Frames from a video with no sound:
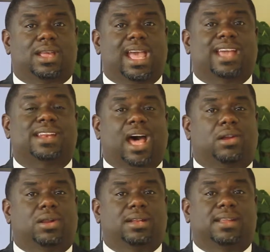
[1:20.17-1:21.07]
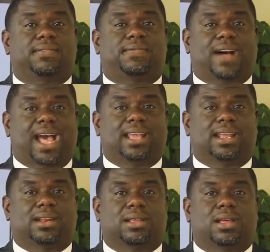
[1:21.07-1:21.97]
and not only define
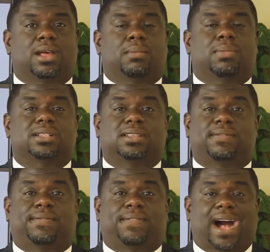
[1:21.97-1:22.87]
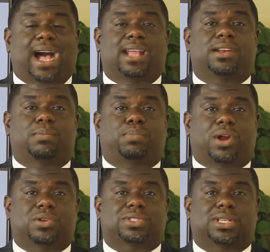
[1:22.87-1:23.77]
it, but to find a
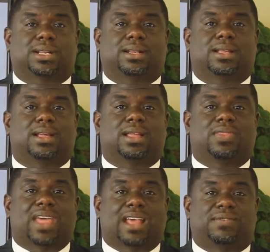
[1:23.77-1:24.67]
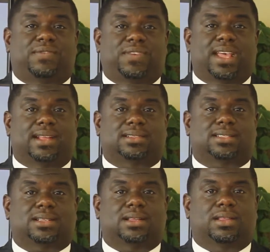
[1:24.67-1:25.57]
person that
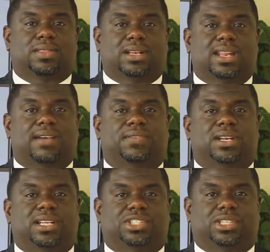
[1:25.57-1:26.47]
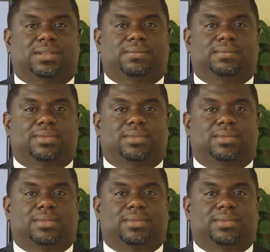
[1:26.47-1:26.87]
fits the definition.